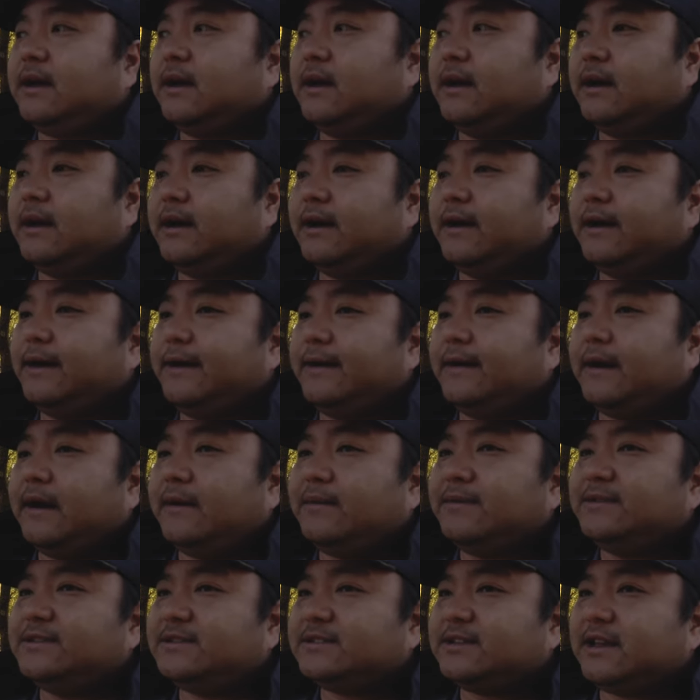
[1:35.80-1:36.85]

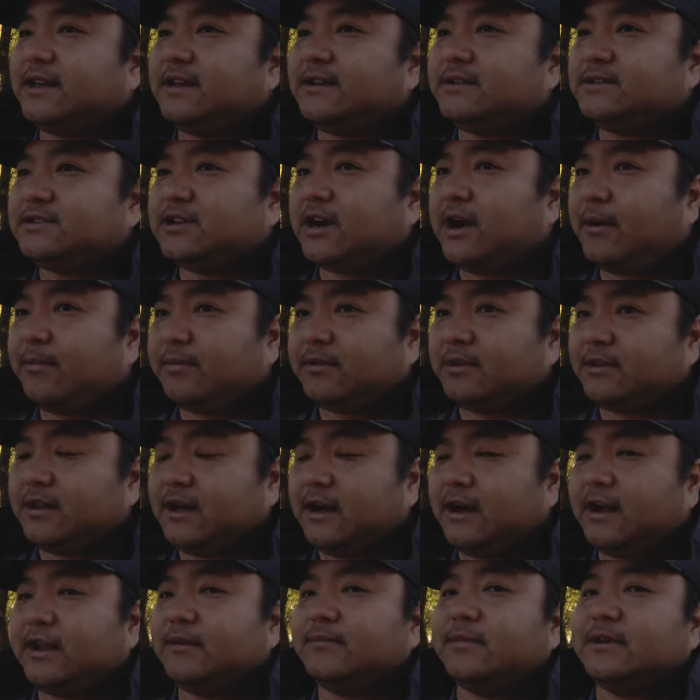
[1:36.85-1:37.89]
I wouldn't say top of the
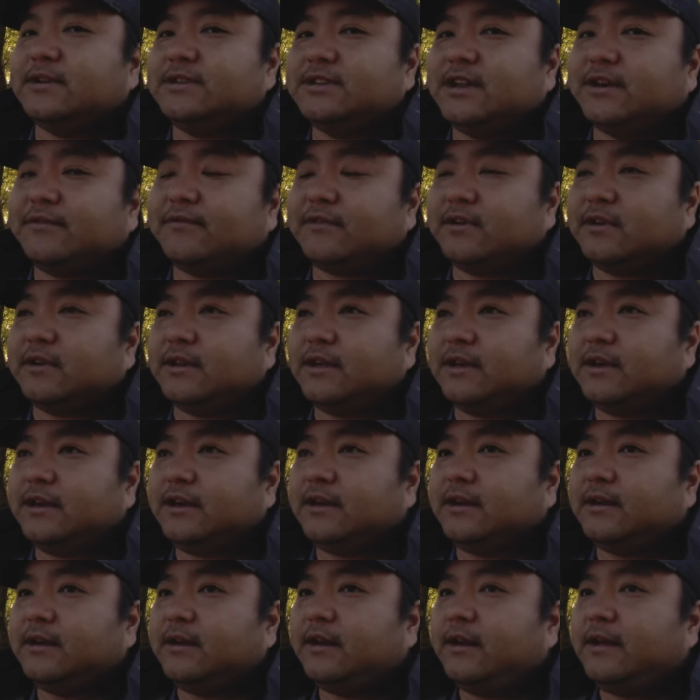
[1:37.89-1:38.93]
line, but
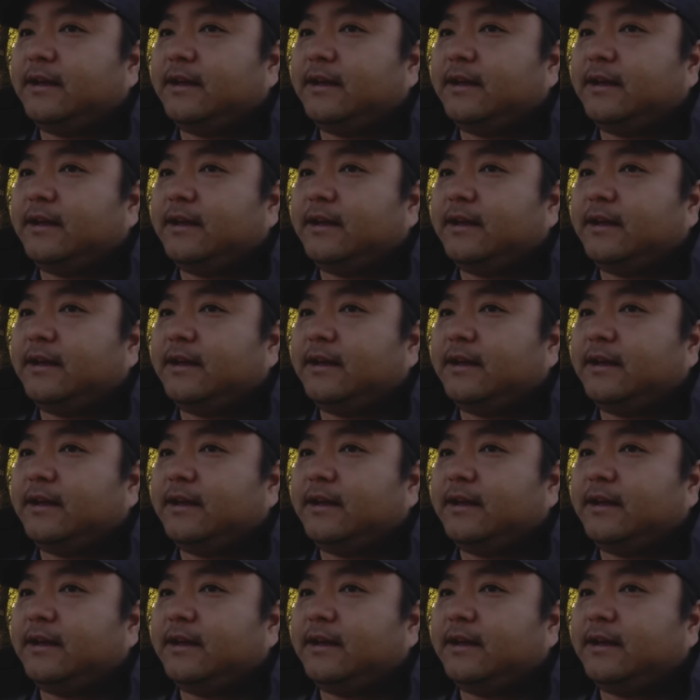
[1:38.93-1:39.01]
definitely